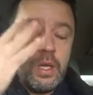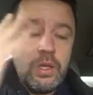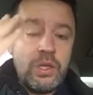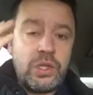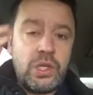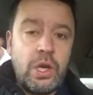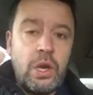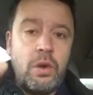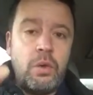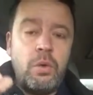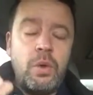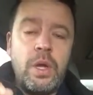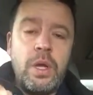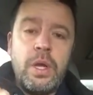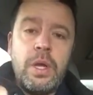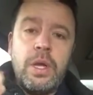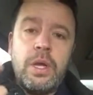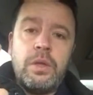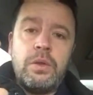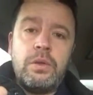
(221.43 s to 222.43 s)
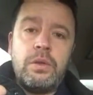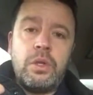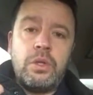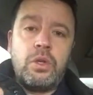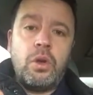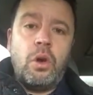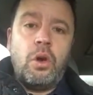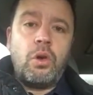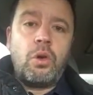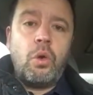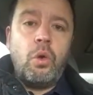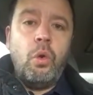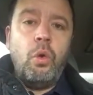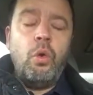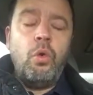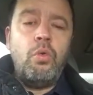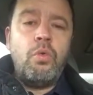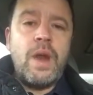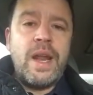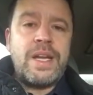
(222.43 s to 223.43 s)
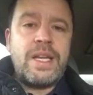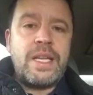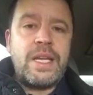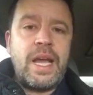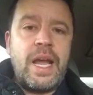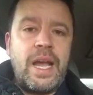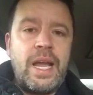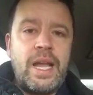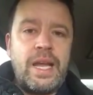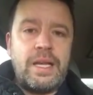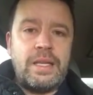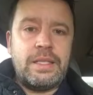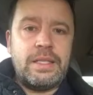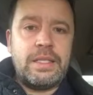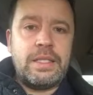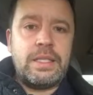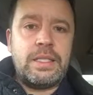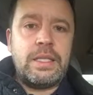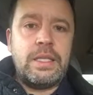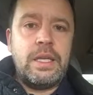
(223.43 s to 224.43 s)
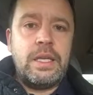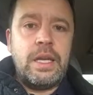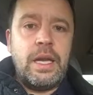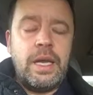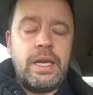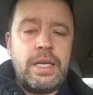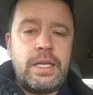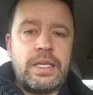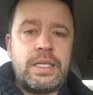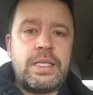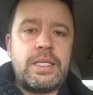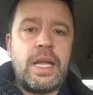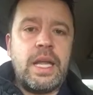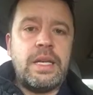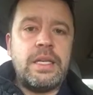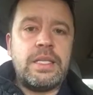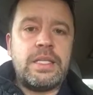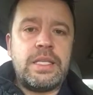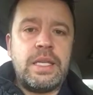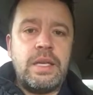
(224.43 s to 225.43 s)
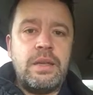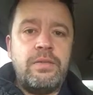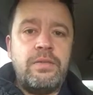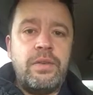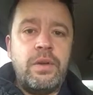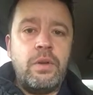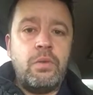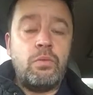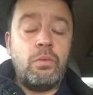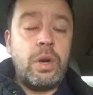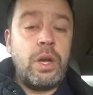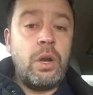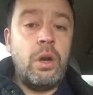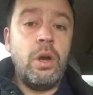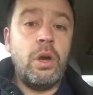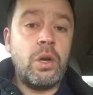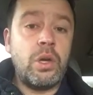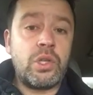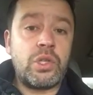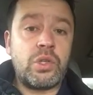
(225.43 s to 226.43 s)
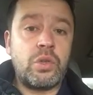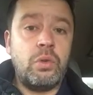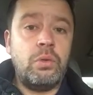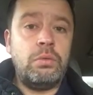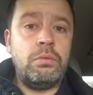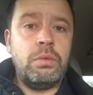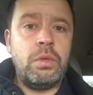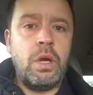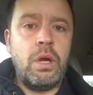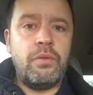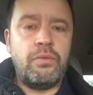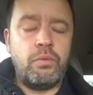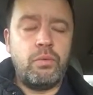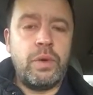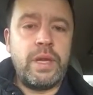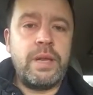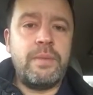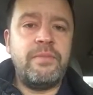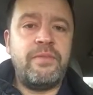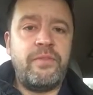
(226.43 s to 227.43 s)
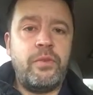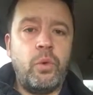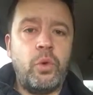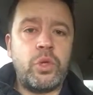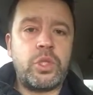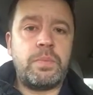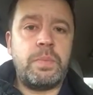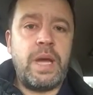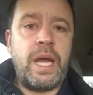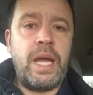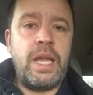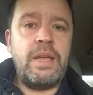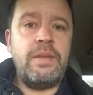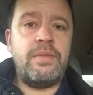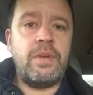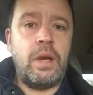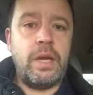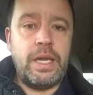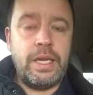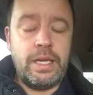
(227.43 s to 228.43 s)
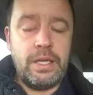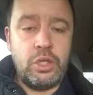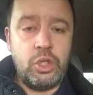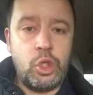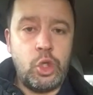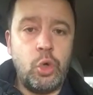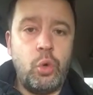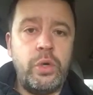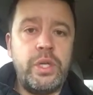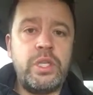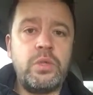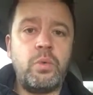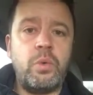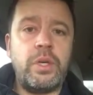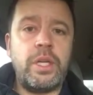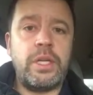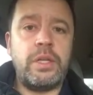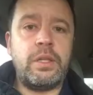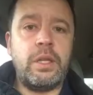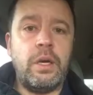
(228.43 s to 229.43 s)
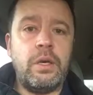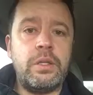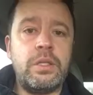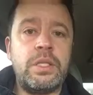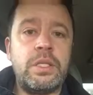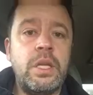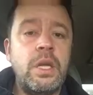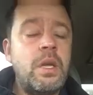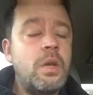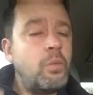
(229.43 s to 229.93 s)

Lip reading: So the dog already has an extensive rehearsal of reinforced behaviour. It enjoys what it does,